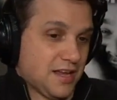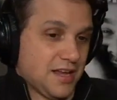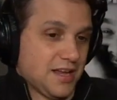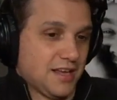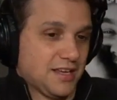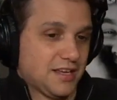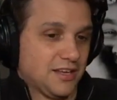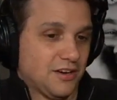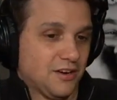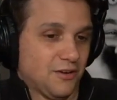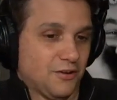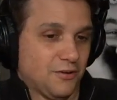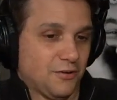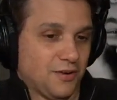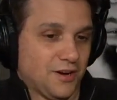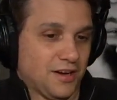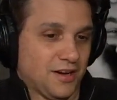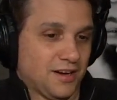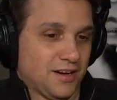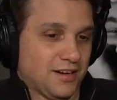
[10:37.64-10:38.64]
you know
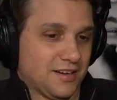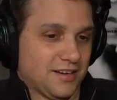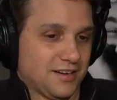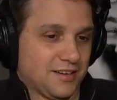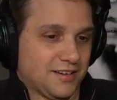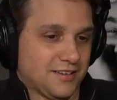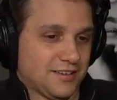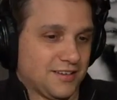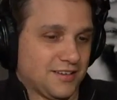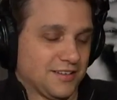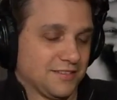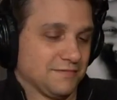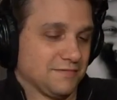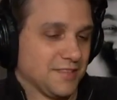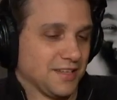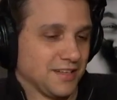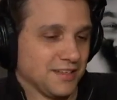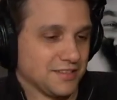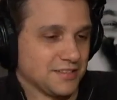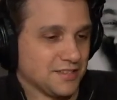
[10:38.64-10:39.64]
uh, uh,
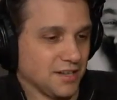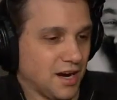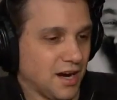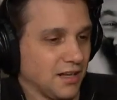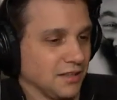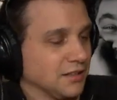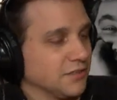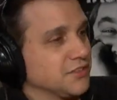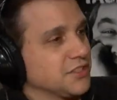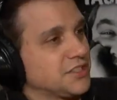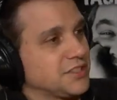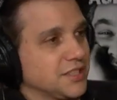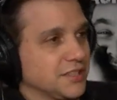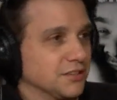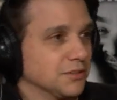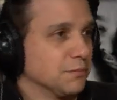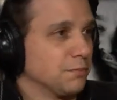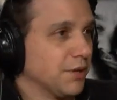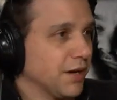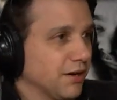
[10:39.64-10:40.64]
a, a, child of a
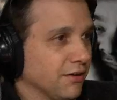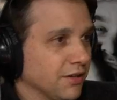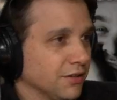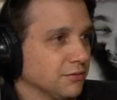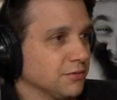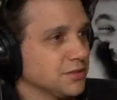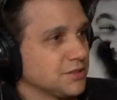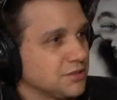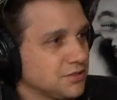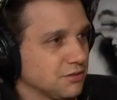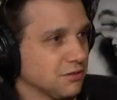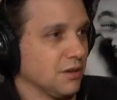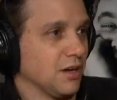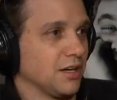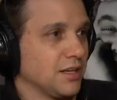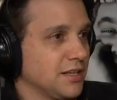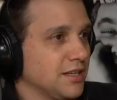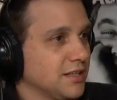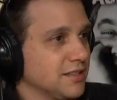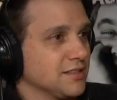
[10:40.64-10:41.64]
single parent which
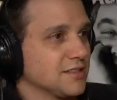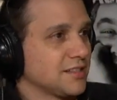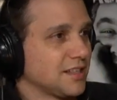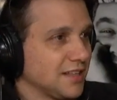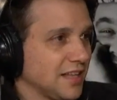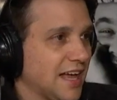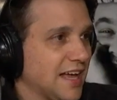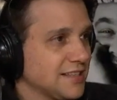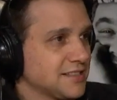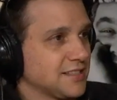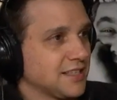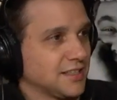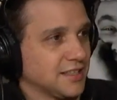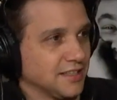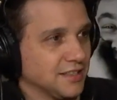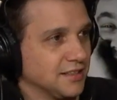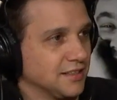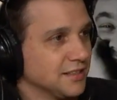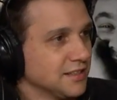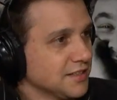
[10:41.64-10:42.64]
karate kid is classic
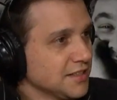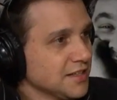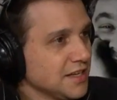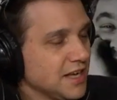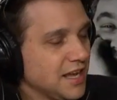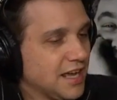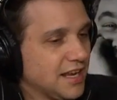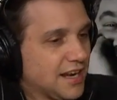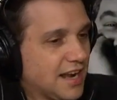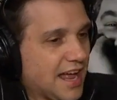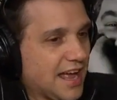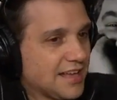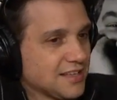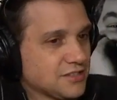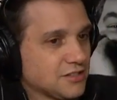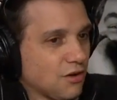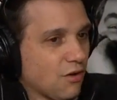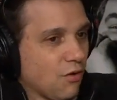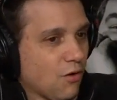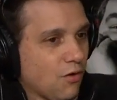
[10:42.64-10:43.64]
and and it
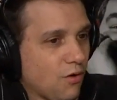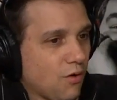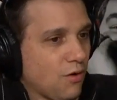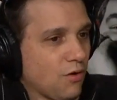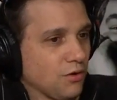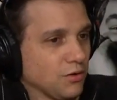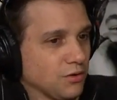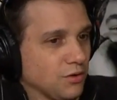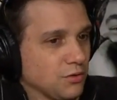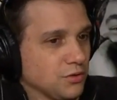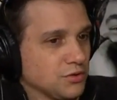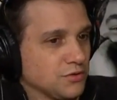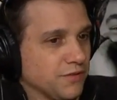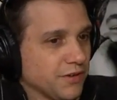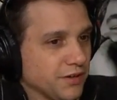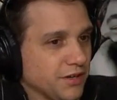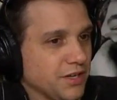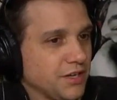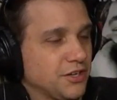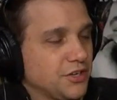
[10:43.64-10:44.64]
has all those
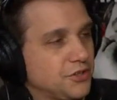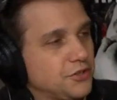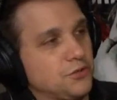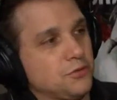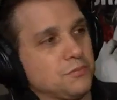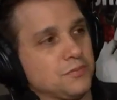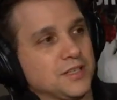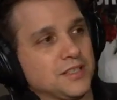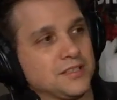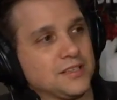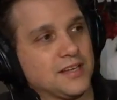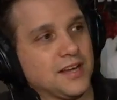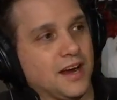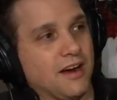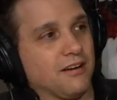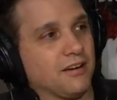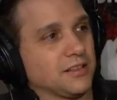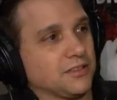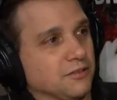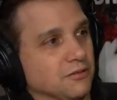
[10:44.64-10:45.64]
very human
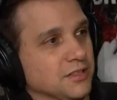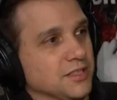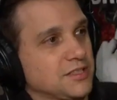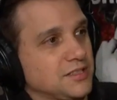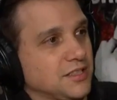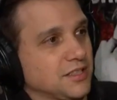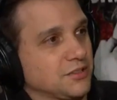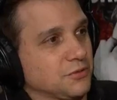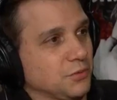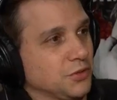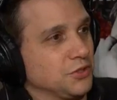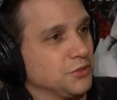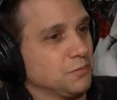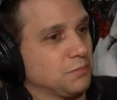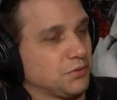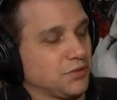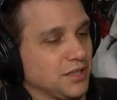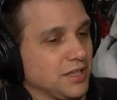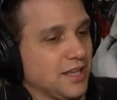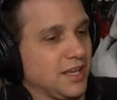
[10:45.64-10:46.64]
characteristics where you
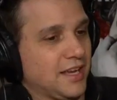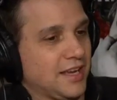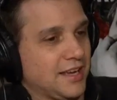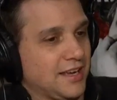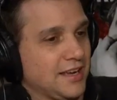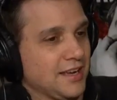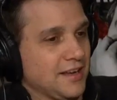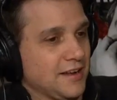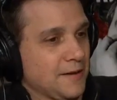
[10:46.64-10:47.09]
play